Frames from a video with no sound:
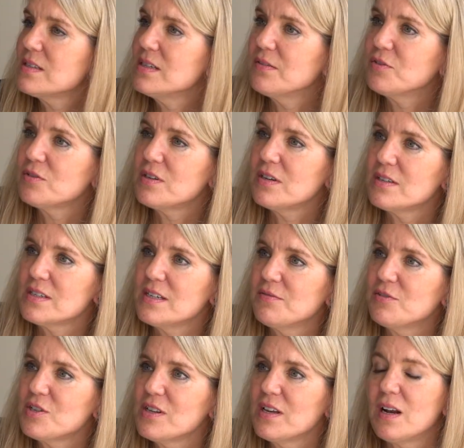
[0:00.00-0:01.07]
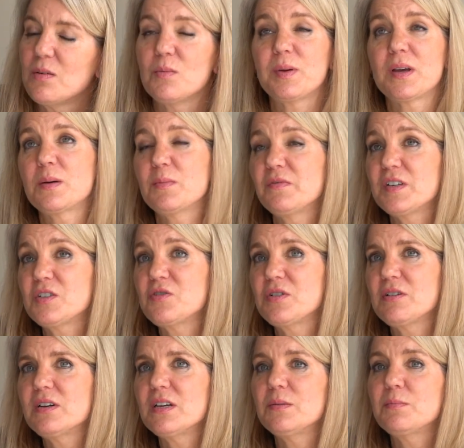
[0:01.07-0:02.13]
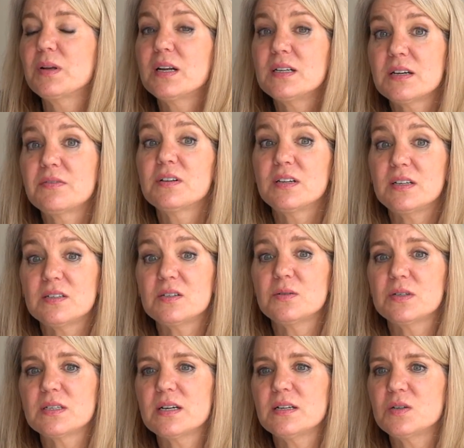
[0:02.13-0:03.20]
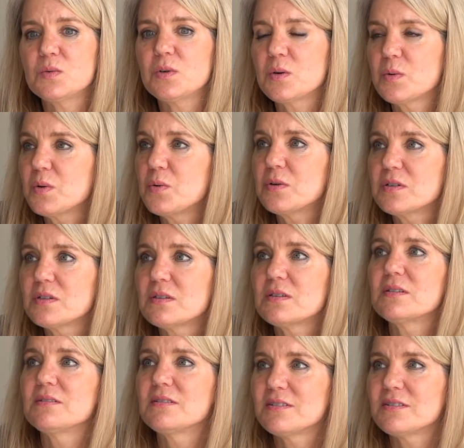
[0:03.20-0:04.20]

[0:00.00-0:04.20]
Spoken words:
It's never too late. I won't become a veterinarian, but I definitely do intend to work with horses.